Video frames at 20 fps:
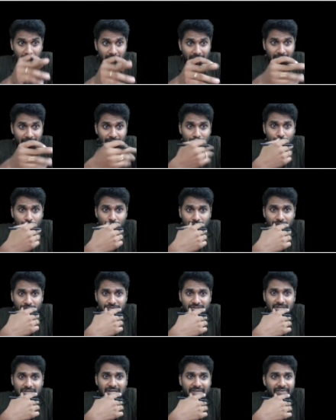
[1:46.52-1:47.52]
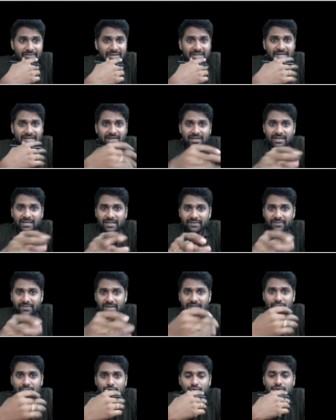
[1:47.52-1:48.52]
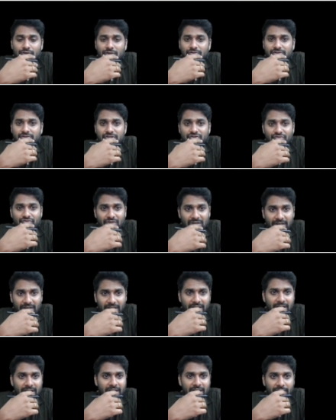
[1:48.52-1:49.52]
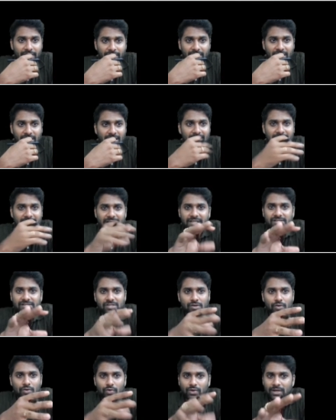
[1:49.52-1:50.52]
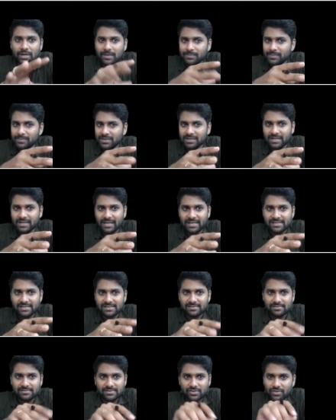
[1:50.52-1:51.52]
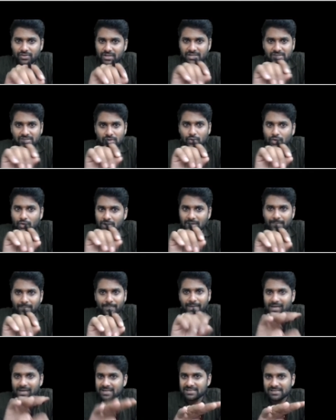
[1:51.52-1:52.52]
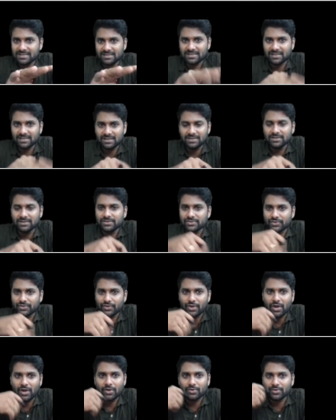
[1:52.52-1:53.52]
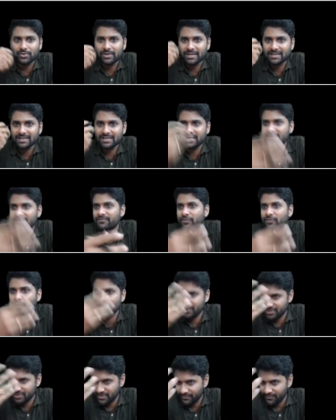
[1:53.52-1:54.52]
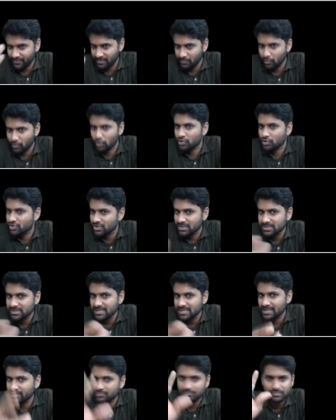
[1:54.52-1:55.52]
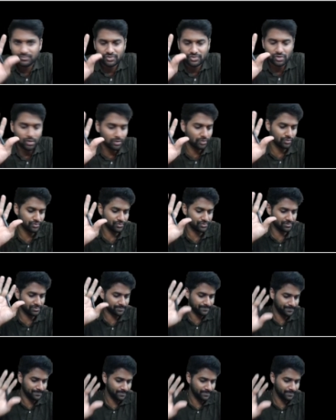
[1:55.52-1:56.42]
And 2011 data given and 2012 data given, and there is a no number, guys, so there is a no comparison here, so you have to take the information from questions and solve those.